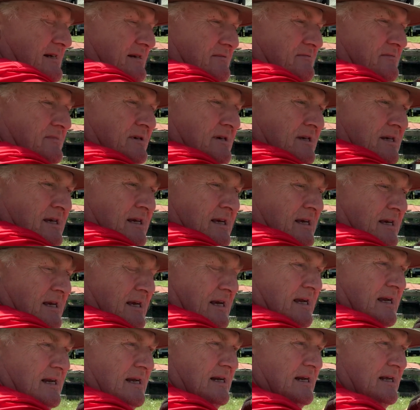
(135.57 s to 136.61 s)
them,
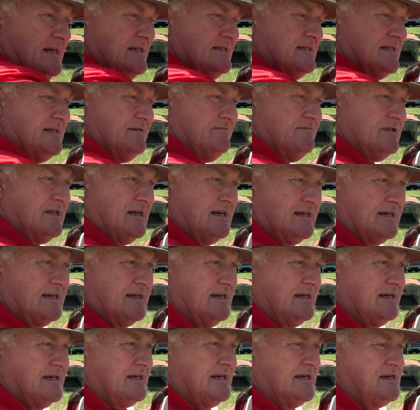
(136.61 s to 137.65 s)
and it seems like
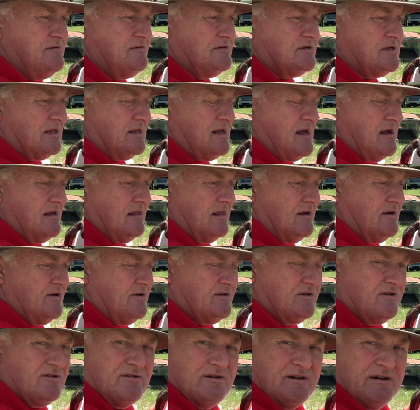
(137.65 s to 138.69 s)
it keeps a lot
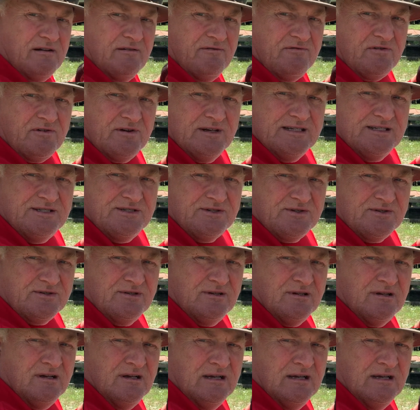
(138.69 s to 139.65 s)
longer in the freezer,